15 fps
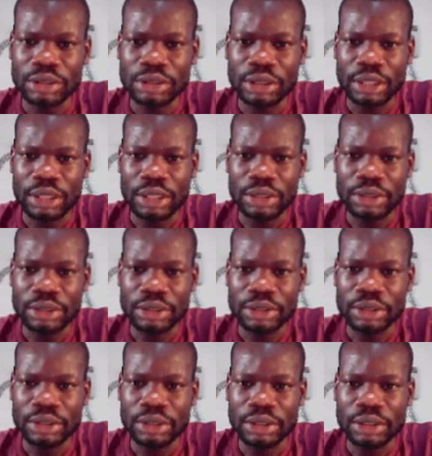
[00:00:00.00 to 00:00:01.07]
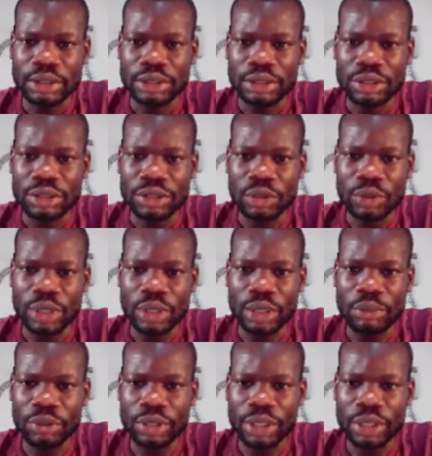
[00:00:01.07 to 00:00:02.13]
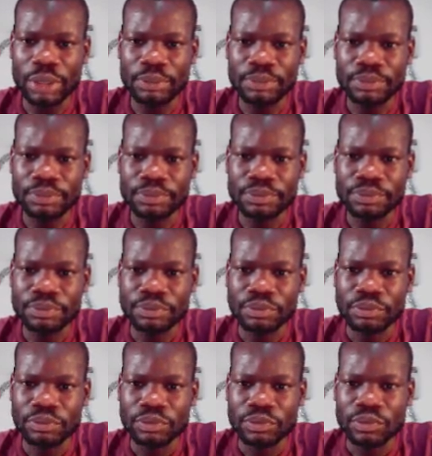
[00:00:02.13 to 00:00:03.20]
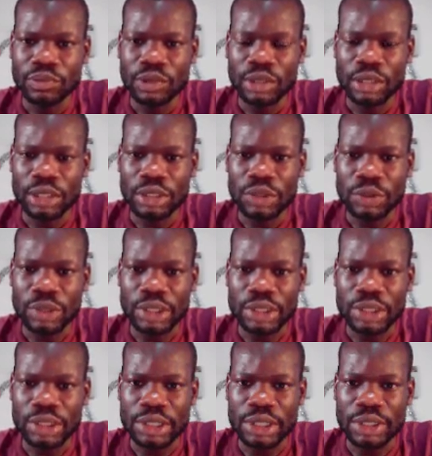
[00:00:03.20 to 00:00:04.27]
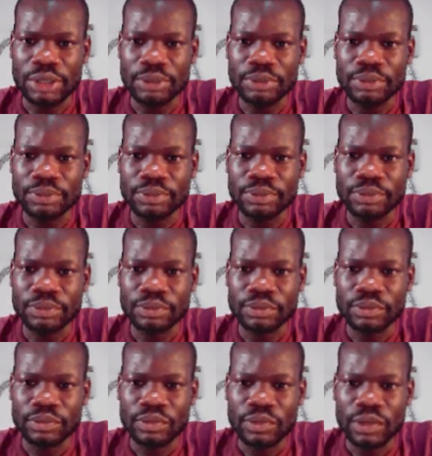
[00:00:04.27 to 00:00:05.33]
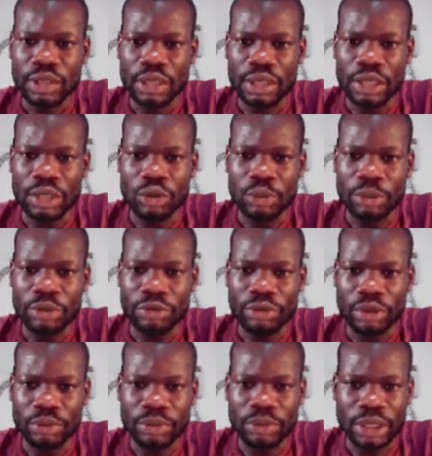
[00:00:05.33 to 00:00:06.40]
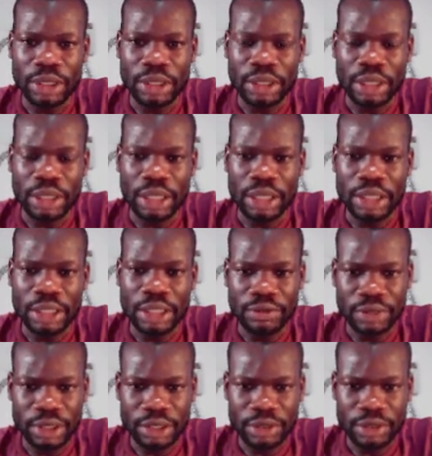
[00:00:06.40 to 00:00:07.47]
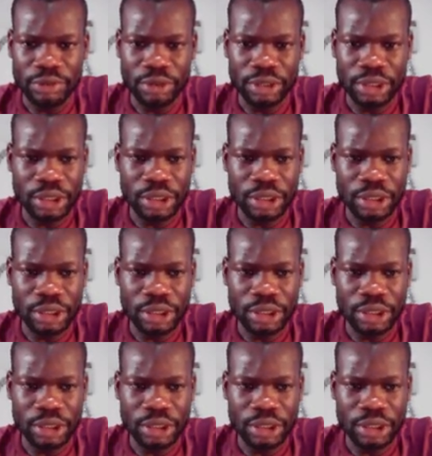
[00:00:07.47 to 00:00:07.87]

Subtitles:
Okay, so we input them, as you can see here, and then we perform the ADF test for